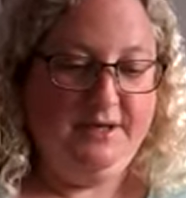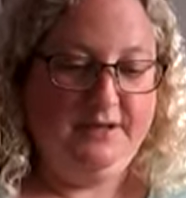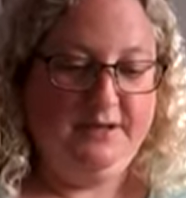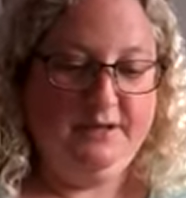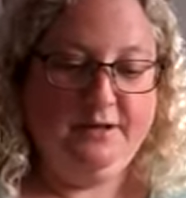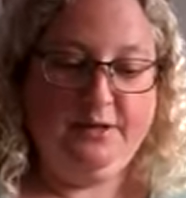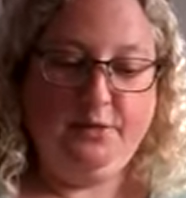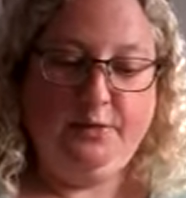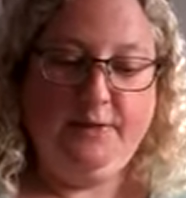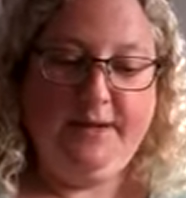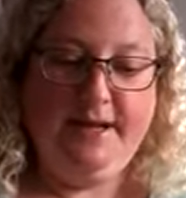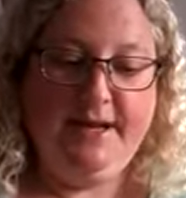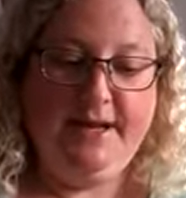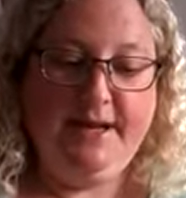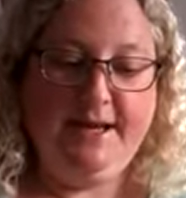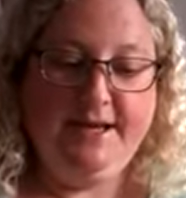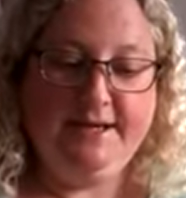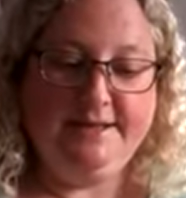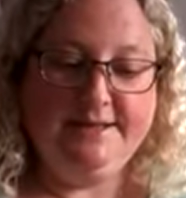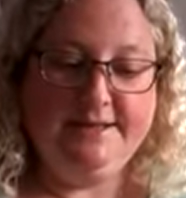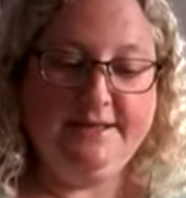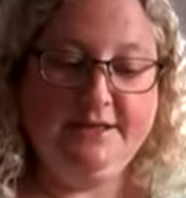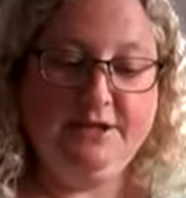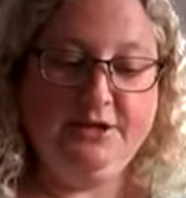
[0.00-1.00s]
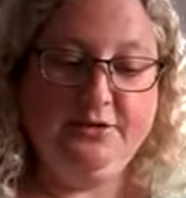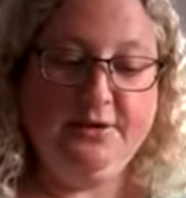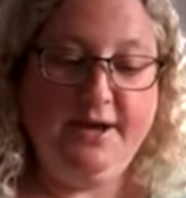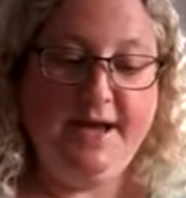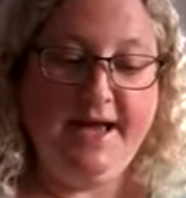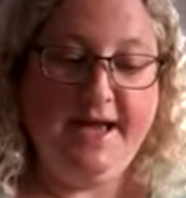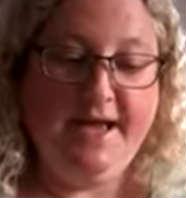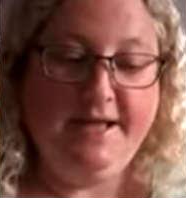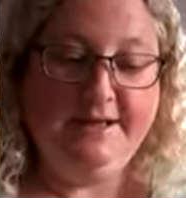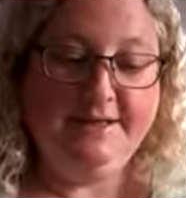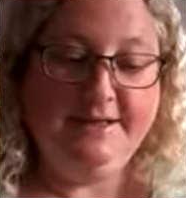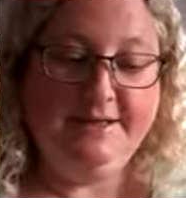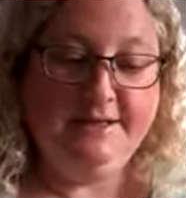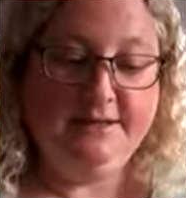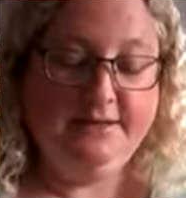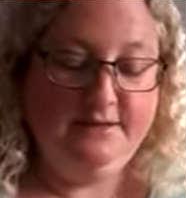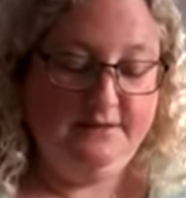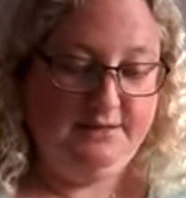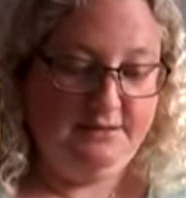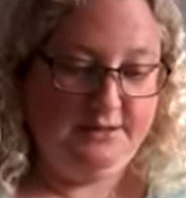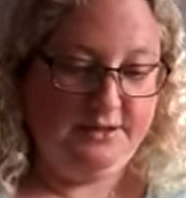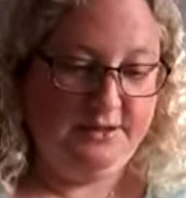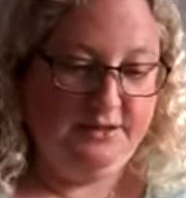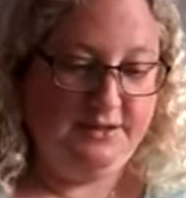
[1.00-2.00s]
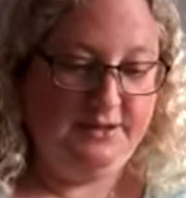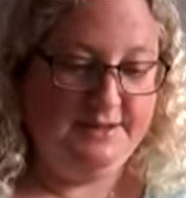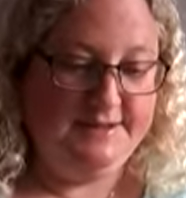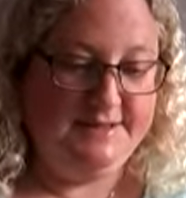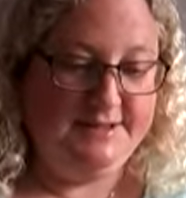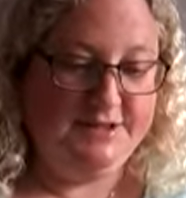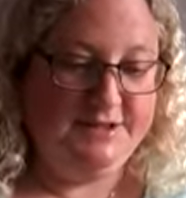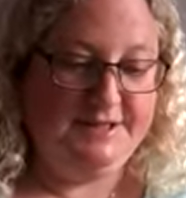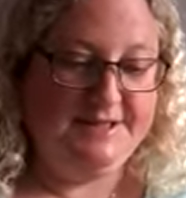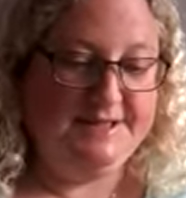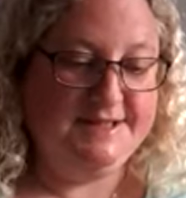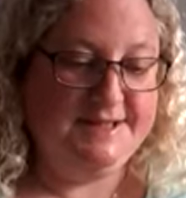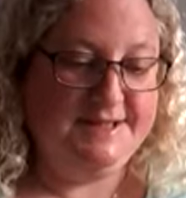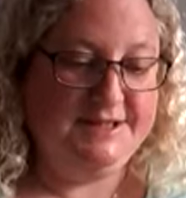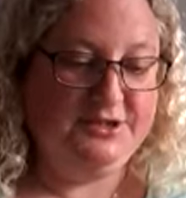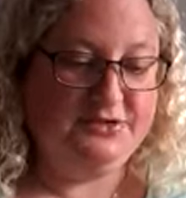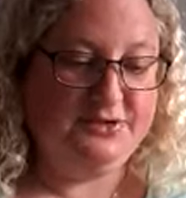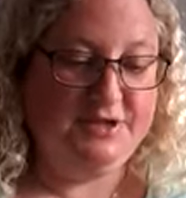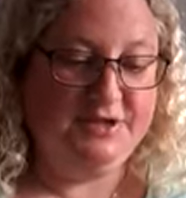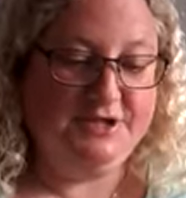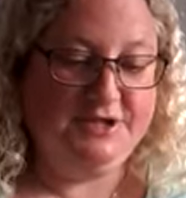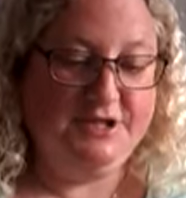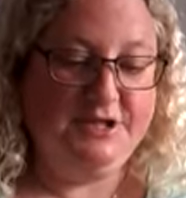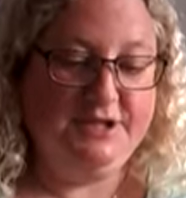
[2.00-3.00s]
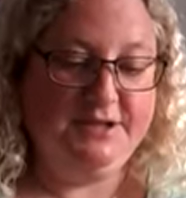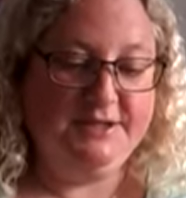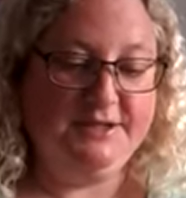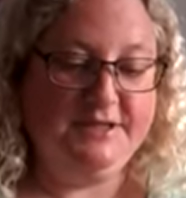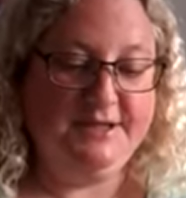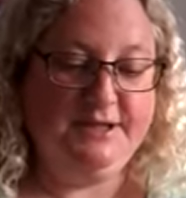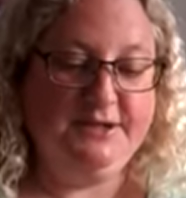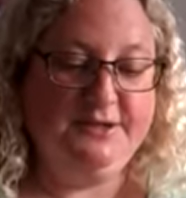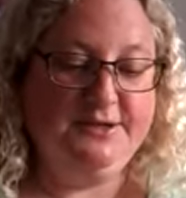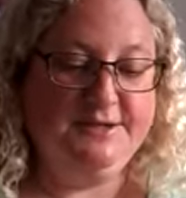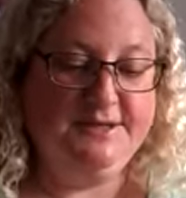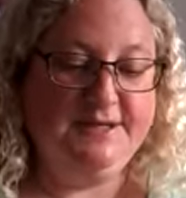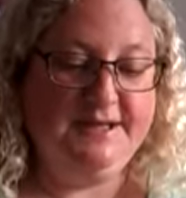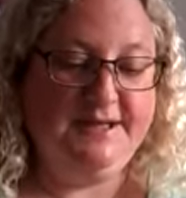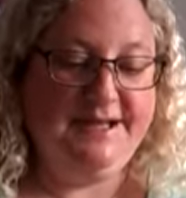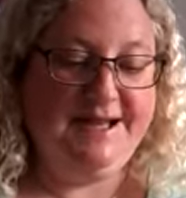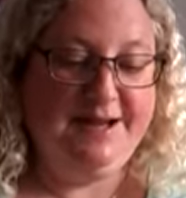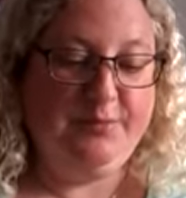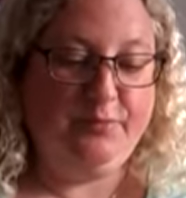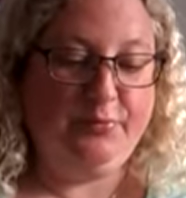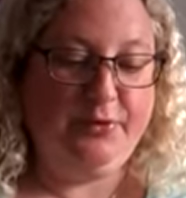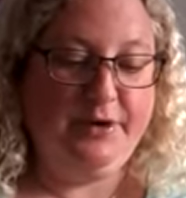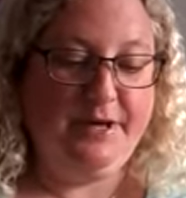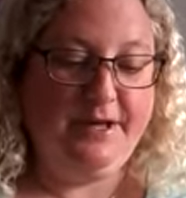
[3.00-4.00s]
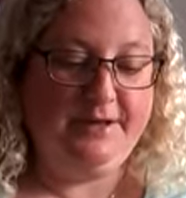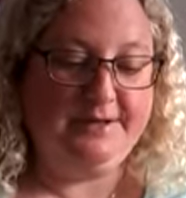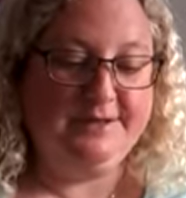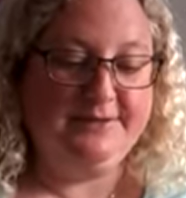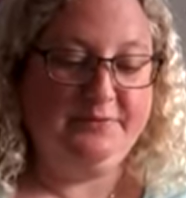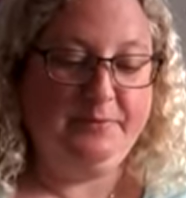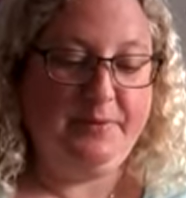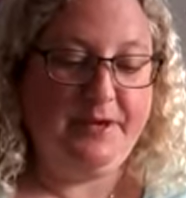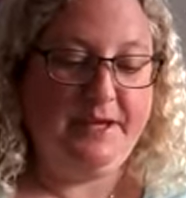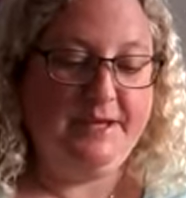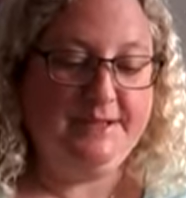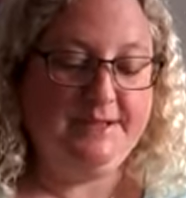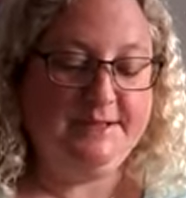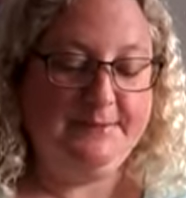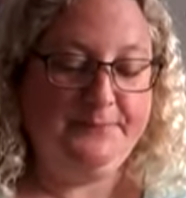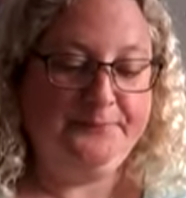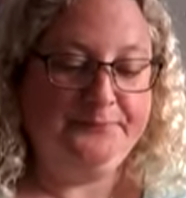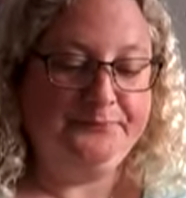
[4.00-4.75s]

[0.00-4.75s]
"The Queen has a new hat," Coco suggested, stretching her toes and clambering out of bed.